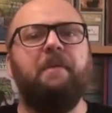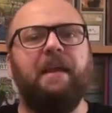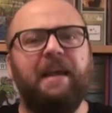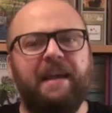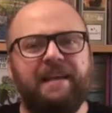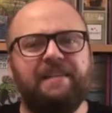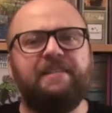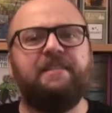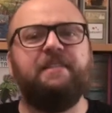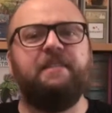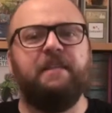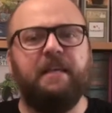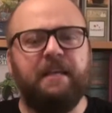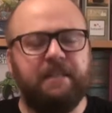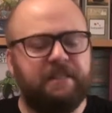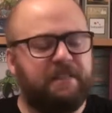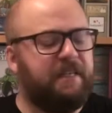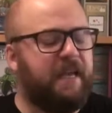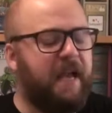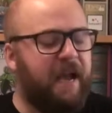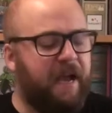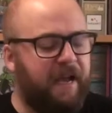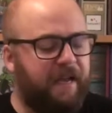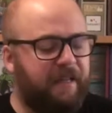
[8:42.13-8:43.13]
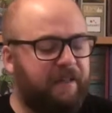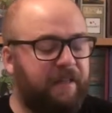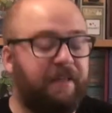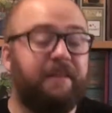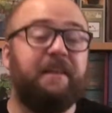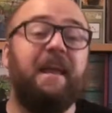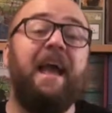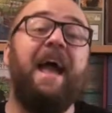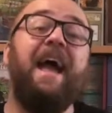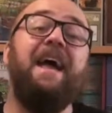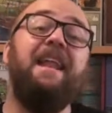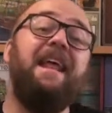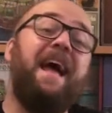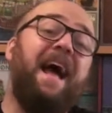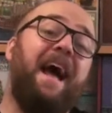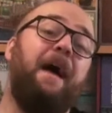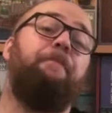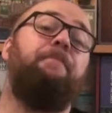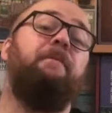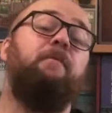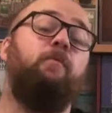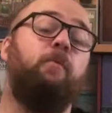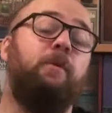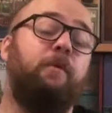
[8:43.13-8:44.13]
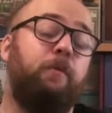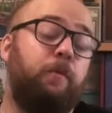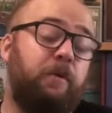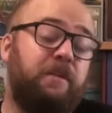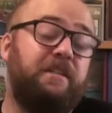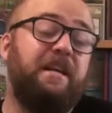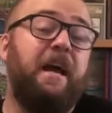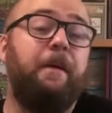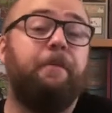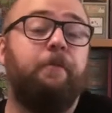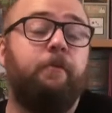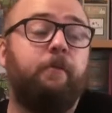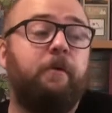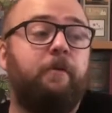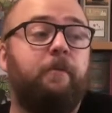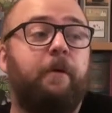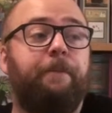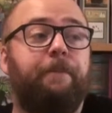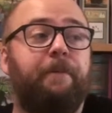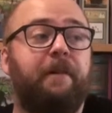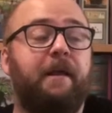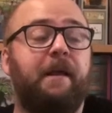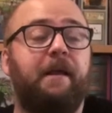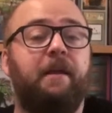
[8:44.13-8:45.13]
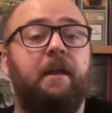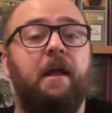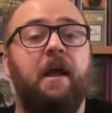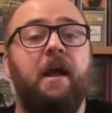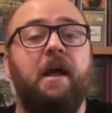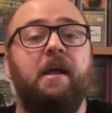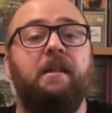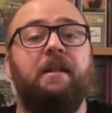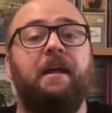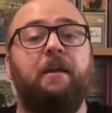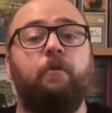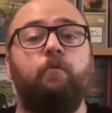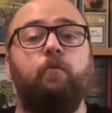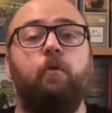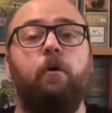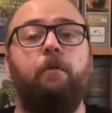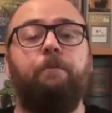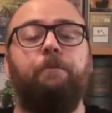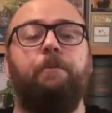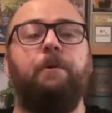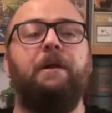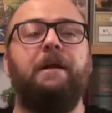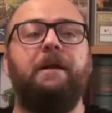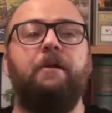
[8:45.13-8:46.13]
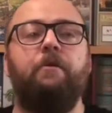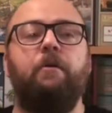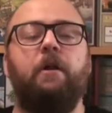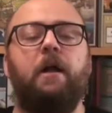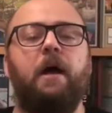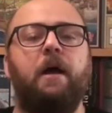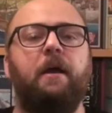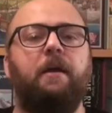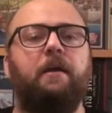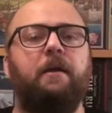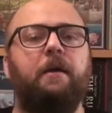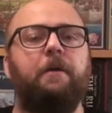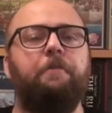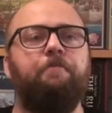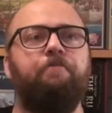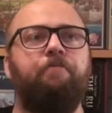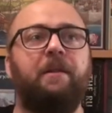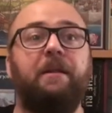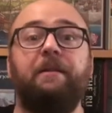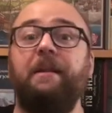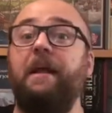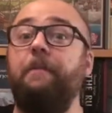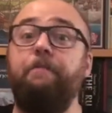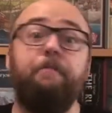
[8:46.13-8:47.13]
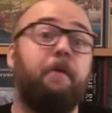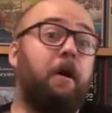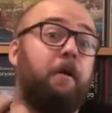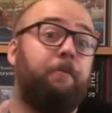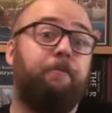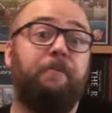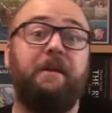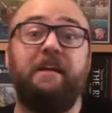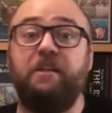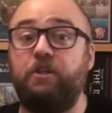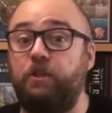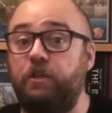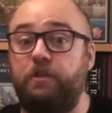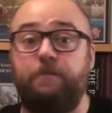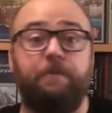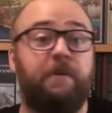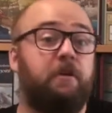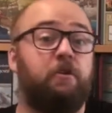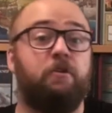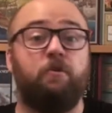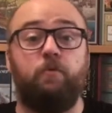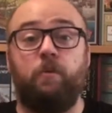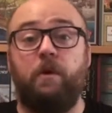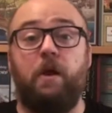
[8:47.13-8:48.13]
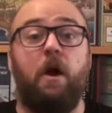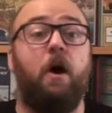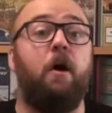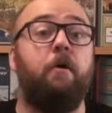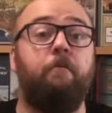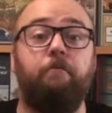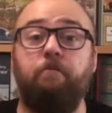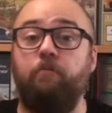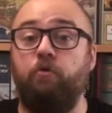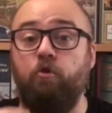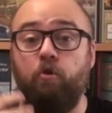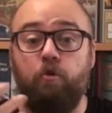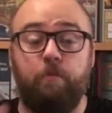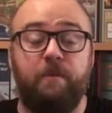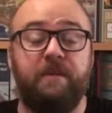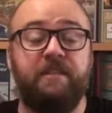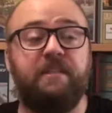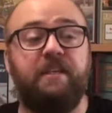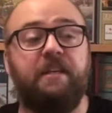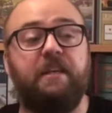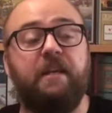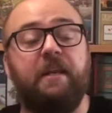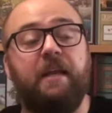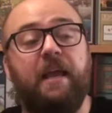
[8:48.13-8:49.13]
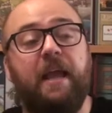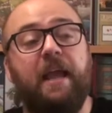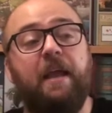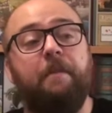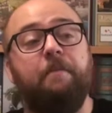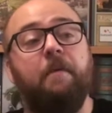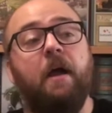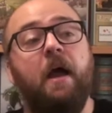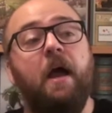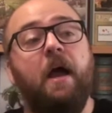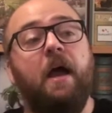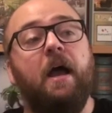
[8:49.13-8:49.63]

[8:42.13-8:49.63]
It can happen, which happened when we played, that one player and that might be just because we are newbies in the game,